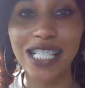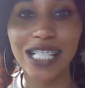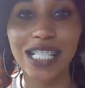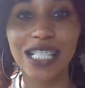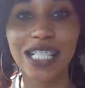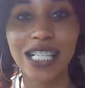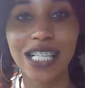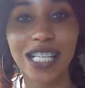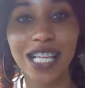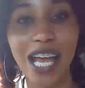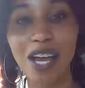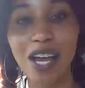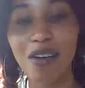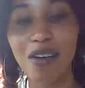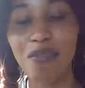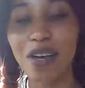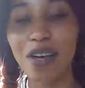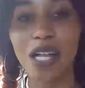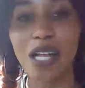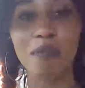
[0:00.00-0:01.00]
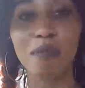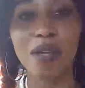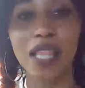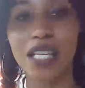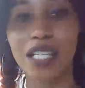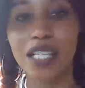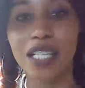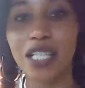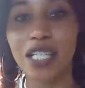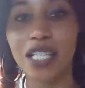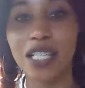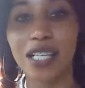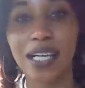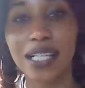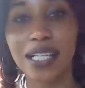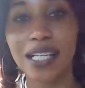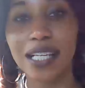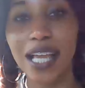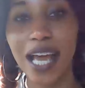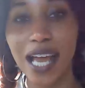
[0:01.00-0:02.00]
Today we're going to be listening to
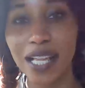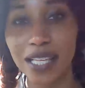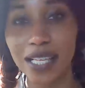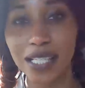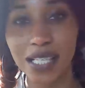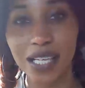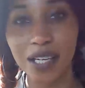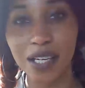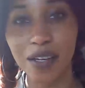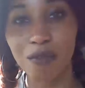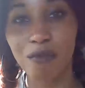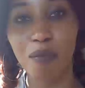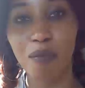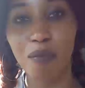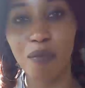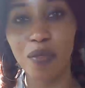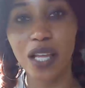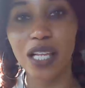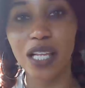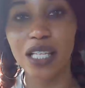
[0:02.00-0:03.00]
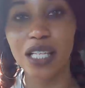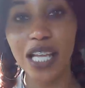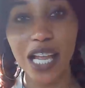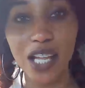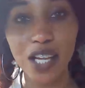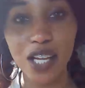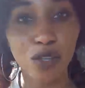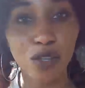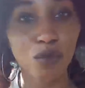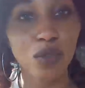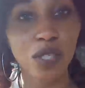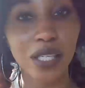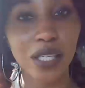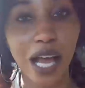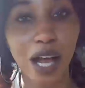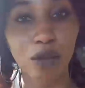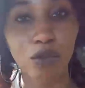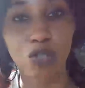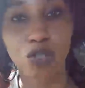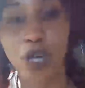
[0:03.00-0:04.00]
Dancing from the Xanadu
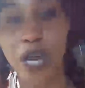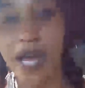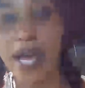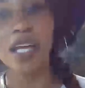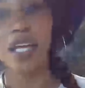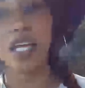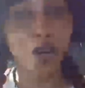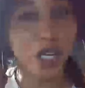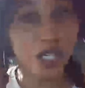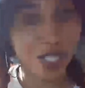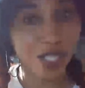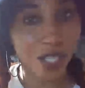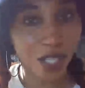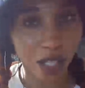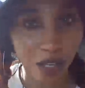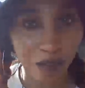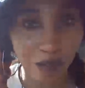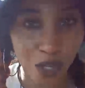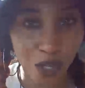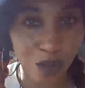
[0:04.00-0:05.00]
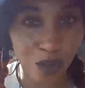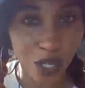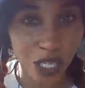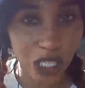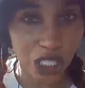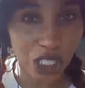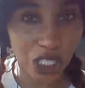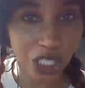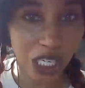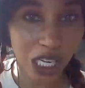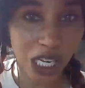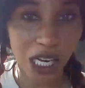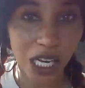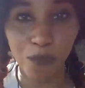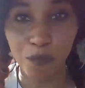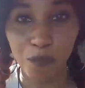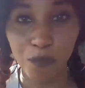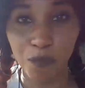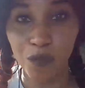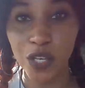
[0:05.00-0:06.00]
soundtrack. It's Olivia
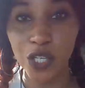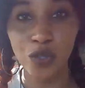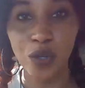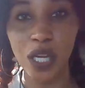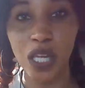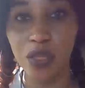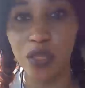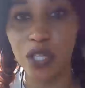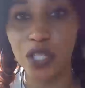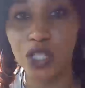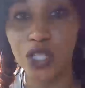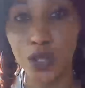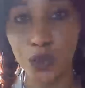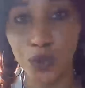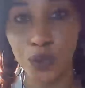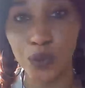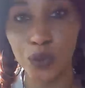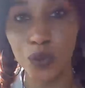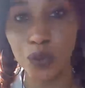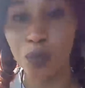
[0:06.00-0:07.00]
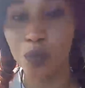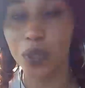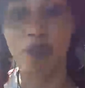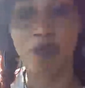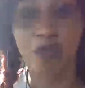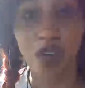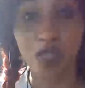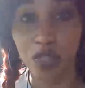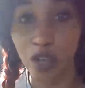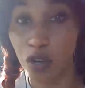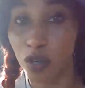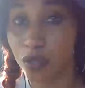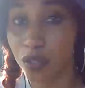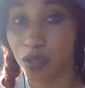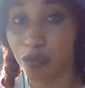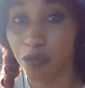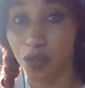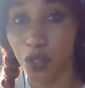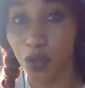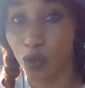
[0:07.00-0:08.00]
Newton-John featuring thetubes. For
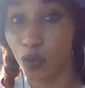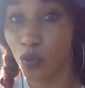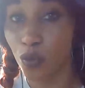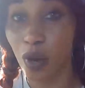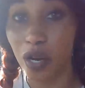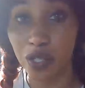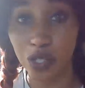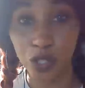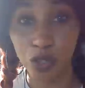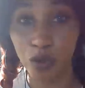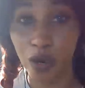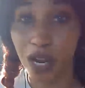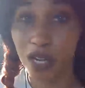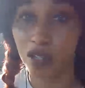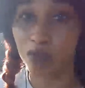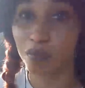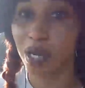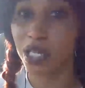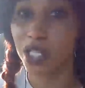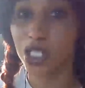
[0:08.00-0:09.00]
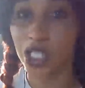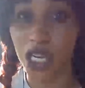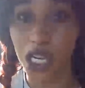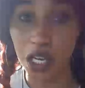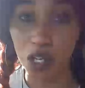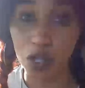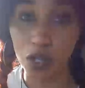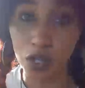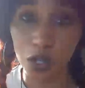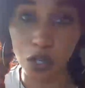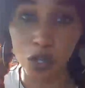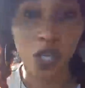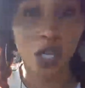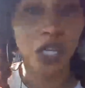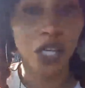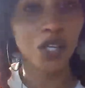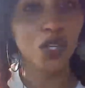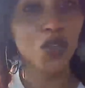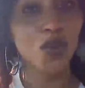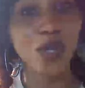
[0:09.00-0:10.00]
those of you who are subscribed to my channel,
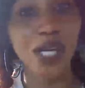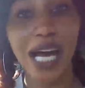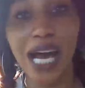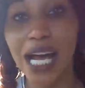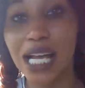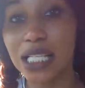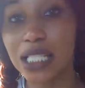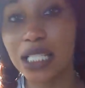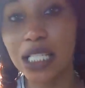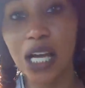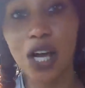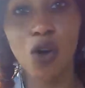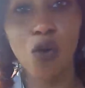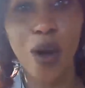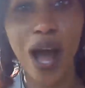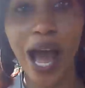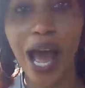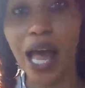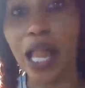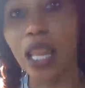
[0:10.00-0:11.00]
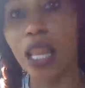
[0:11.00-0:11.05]
you guys know I